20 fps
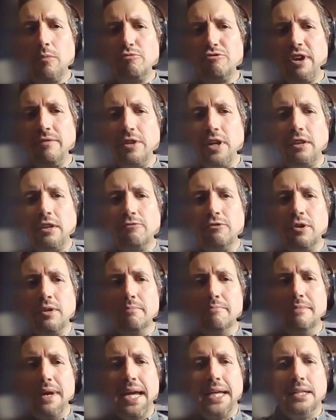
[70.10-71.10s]
briefly through the
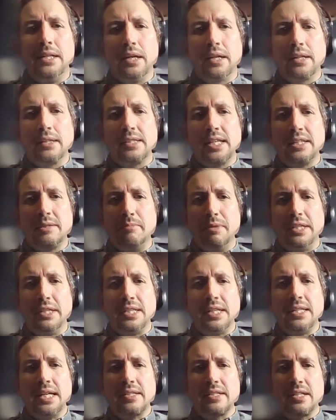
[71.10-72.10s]
main
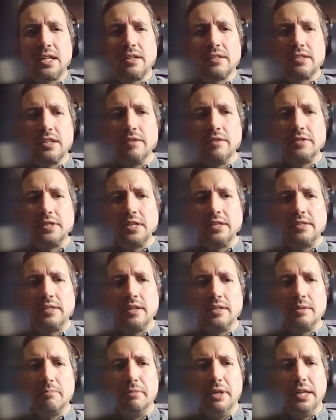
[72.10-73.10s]
accessibility testing services
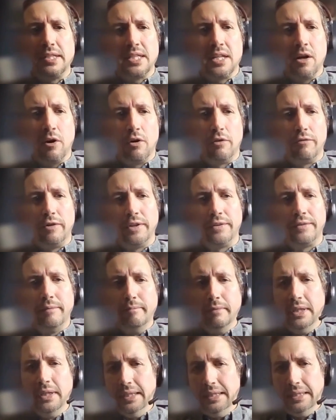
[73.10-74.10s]
that AbilityNet offers.
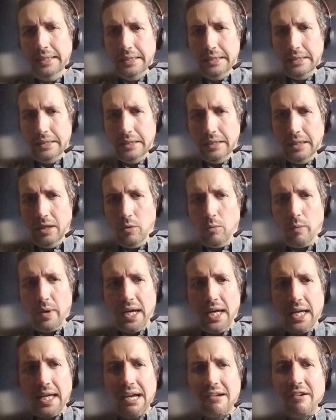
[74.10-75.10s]

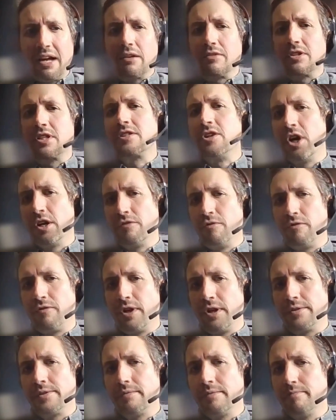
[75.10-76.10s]
We carry out design
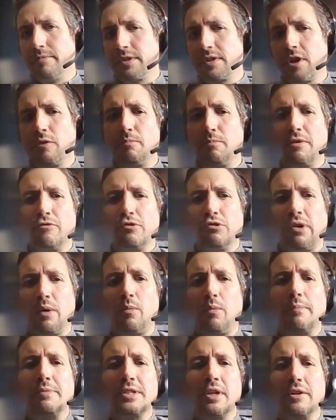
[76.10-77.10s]
reviews. So before a
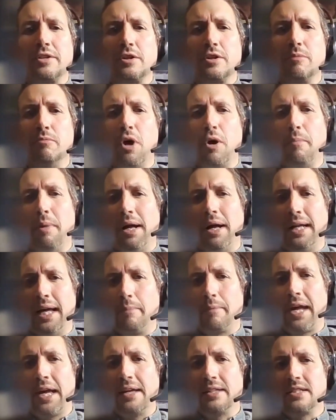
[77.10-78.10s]
website or mobile
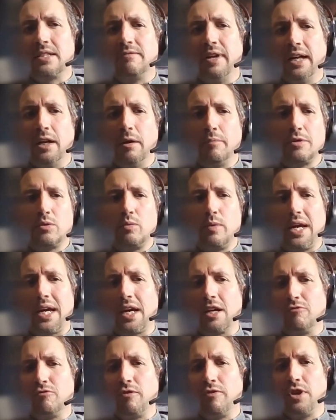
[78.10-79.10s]
app gets developed, we
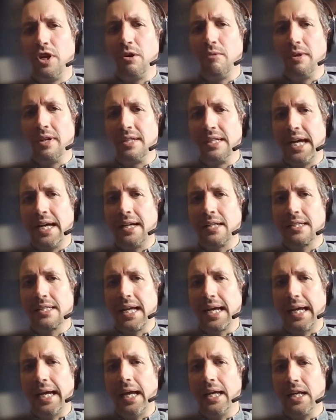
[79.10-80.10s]
can review and
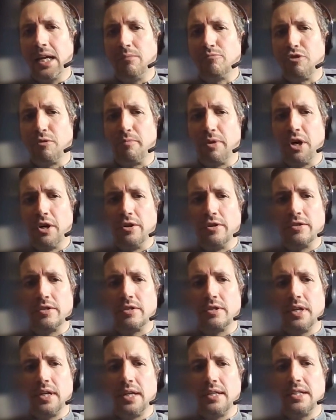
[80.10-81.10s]
annotate any
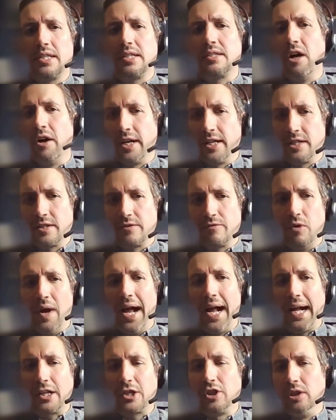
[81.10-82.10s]
proposed designs for
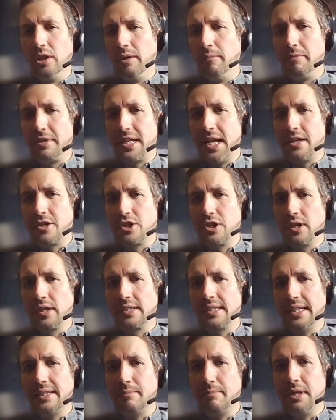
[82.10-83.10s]
actual and potential
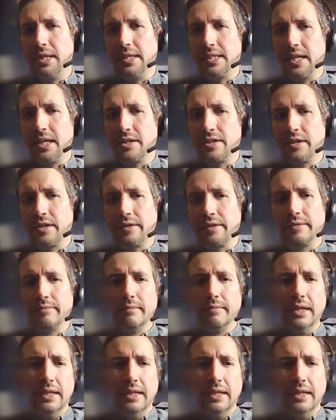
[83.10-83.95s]
accessibility issues.